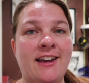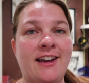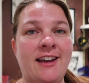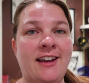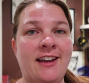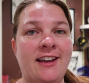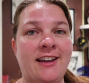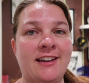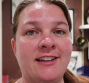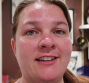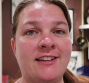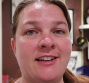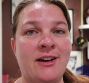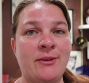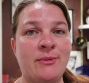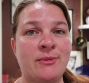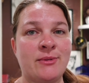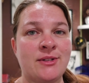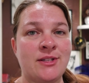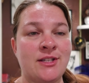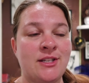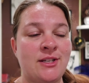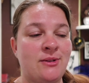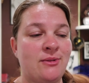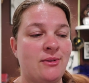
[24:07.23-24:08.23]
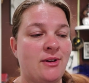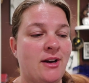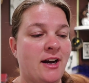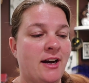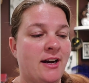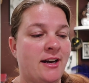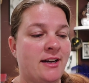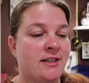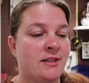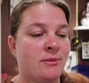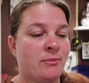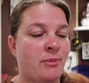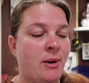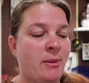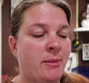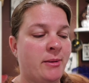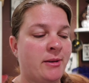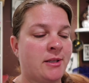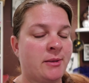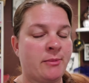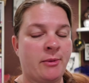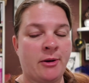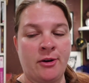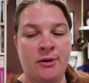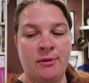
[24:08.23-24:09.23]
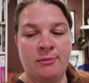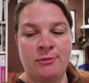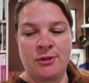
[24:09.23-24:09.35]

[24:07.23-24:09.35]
And I will see you guys probably tomorrow.